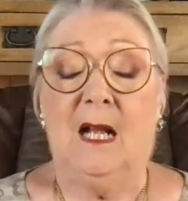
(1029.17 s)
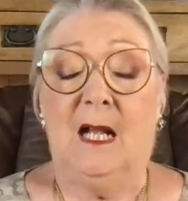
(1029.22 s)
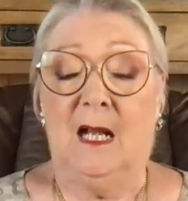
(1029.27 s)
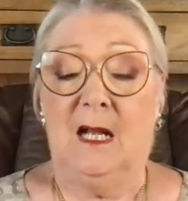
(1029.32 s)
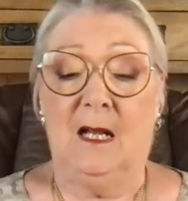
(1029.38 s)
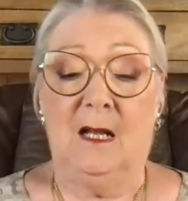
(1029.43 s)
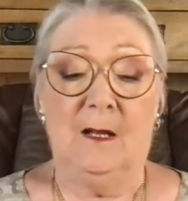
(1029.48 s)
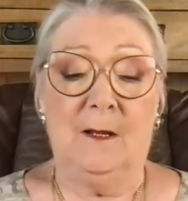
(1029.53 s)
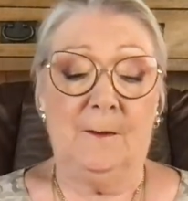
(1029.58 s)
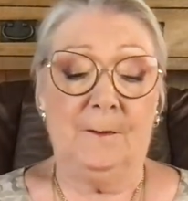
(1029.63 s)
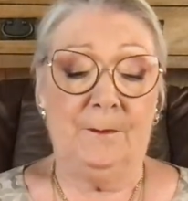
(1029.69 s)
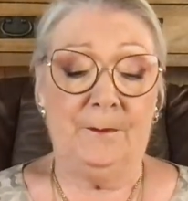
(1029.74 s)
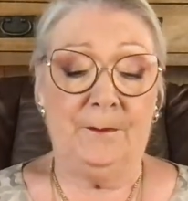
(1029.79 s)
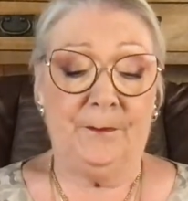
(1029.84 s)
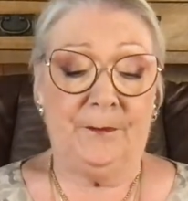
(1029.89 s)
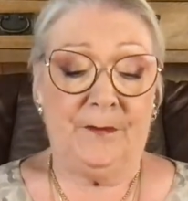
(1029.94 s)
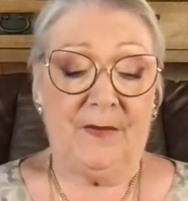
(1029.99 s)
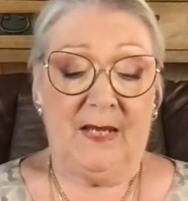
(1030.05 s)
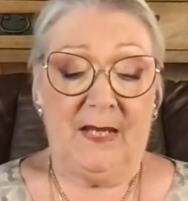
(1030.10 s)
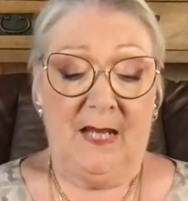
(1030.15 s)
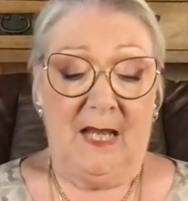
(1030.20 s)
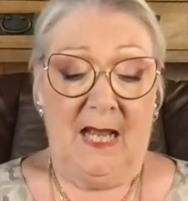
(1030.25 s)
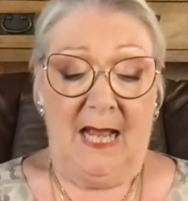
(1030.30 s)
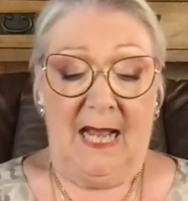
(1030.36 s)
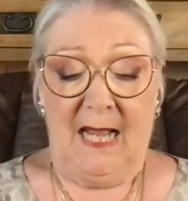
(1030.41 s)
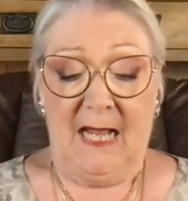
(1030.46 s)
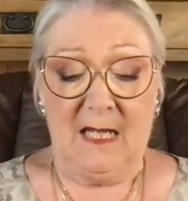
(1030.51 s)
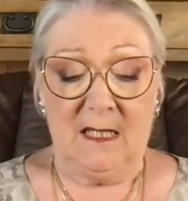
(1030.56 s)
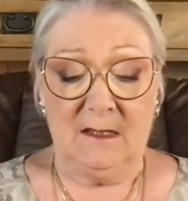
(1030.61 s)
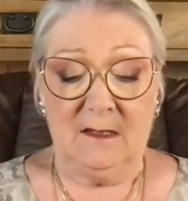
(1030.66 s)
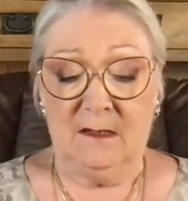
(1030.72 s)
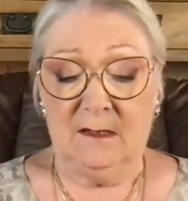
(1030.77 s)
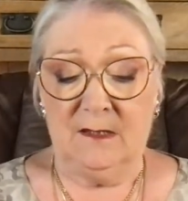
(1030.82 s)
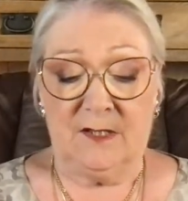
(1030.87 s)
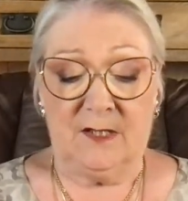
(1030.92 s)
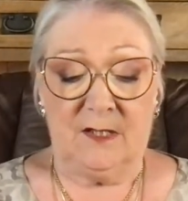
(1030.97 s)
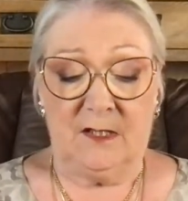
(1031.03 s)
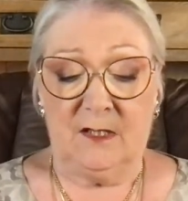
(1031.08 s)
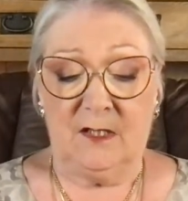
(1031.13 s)

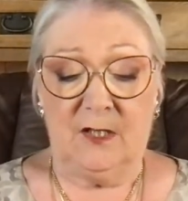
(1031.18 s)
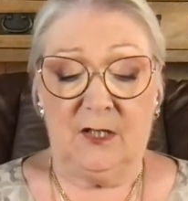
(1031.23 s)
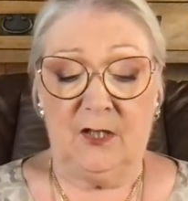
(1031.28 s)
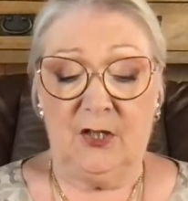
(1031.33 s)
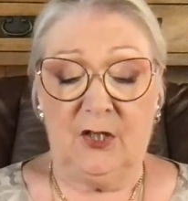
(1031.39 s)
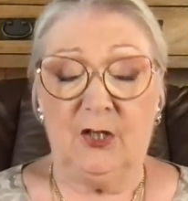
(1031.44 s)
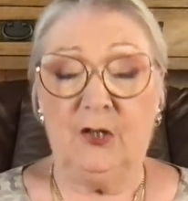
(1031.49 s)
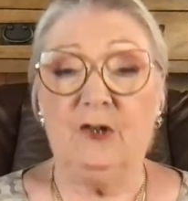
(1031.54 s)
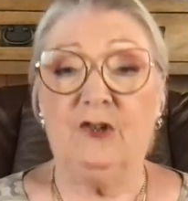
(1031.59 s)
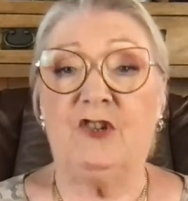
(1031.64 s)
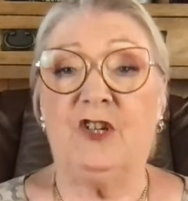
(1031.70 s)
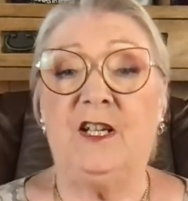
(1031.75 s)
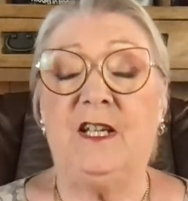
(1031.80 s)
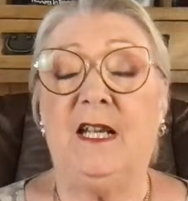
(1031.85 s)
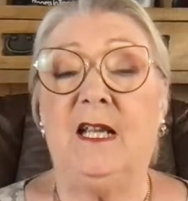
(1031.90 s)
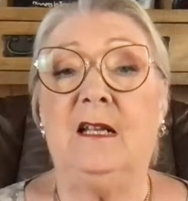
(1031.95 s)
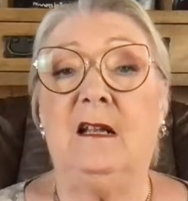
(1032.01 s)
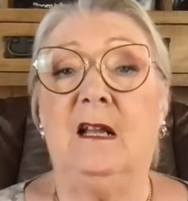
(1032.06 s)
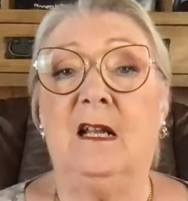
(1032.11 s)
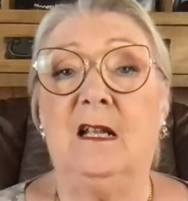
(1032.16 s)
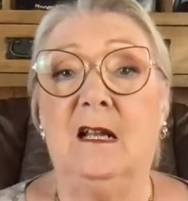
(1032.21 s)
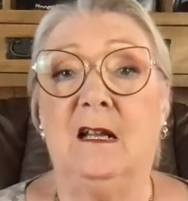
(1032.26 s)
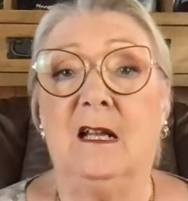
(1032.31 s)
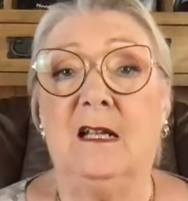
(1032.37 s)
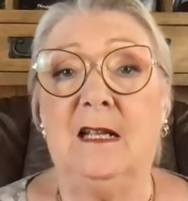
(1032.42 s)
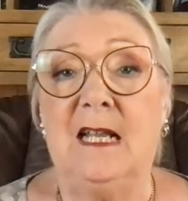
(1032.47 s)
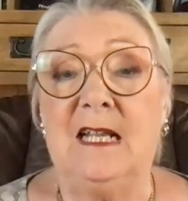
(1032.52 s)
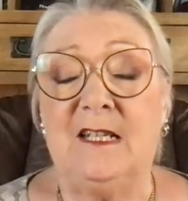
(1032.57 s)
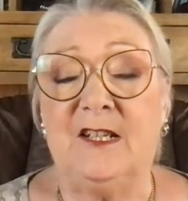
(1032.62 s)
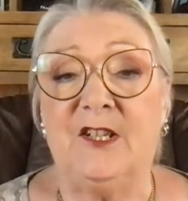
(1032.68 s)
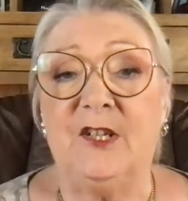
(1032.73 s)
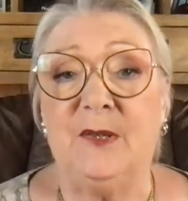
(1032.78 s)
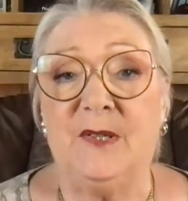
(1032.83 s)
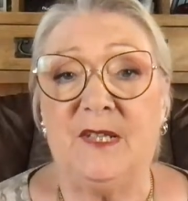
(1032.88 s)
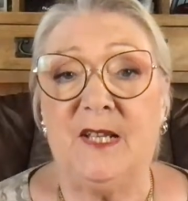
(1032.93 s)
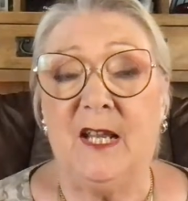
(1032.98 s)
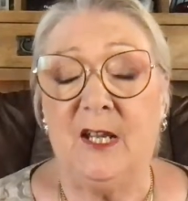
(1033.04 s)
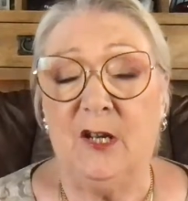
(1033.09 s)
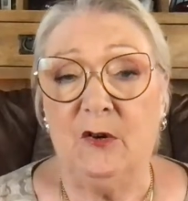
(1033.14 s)
And usually, unless you
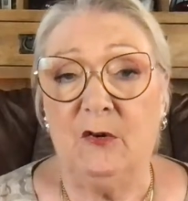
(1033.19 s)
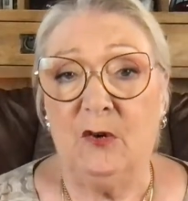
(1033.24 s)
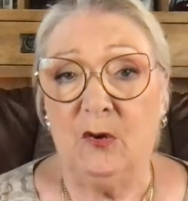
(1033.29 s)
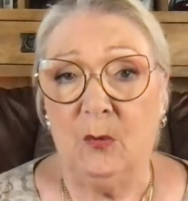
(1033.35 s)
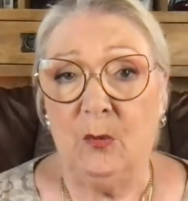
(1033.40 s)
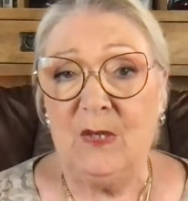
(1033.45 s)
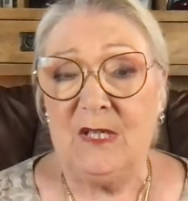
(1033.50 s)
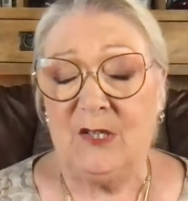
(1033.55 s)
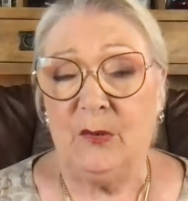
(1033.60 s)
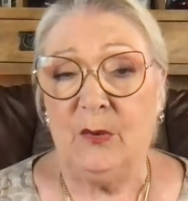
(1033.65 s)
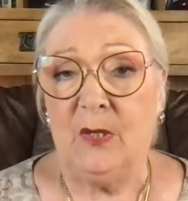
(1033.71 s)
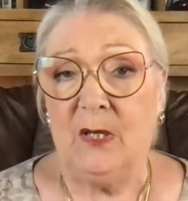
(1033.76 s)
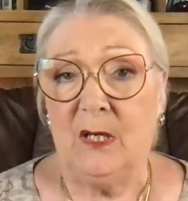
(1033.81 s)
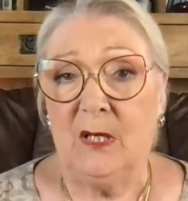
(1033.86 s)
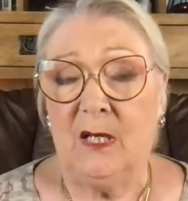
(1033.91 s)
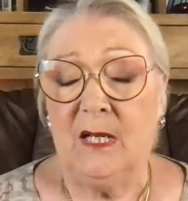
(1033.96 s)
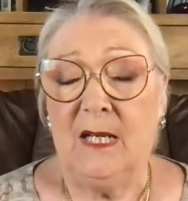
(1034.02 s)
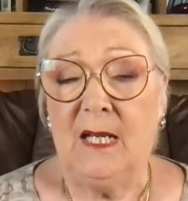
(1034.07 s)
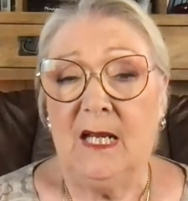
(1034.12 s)
say you're a widower